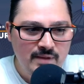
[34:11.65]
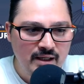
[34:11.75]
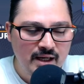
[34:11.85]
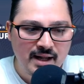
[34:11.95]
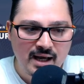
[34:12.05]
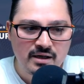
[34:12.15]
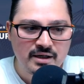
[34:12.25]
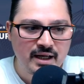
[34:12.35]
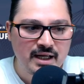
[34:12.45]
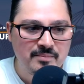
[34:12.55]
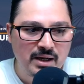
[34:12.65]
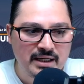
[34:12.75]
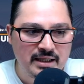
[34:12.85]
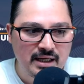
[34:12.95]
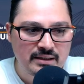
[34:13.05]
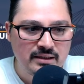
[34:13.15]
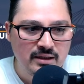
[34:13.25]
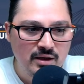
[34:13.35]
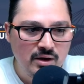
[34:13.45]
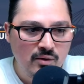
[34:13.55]
and not earning any money yet,
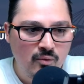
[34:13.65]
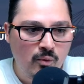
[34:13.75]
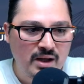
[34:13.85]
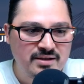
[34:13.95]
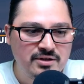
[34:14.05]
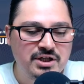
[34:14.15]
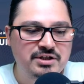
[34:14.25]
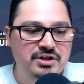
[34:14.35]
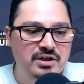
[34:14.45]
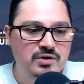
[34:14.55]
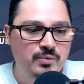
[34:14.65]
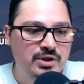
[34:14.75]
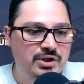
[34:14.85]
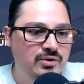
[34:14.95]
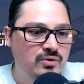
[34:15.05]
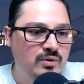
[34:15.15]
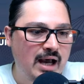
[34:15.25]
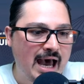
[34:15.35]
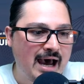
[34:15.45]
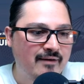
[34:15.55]
what suggestions would you
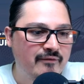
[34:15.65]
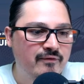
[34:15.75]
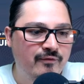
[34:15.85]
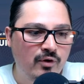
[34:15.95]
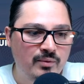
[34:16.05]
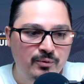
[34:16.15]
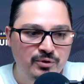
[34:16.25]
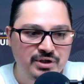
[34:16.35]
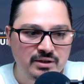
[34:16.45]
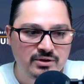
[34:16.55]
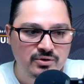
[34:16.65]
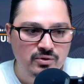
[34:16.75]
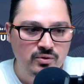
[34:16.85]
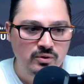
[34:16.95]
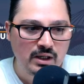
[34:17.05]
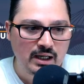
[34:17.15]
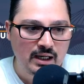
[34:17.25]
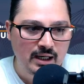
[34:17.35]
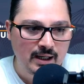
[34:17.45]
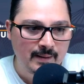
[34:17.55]
have for pushing through
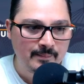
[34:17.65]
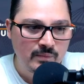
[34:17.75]
uh,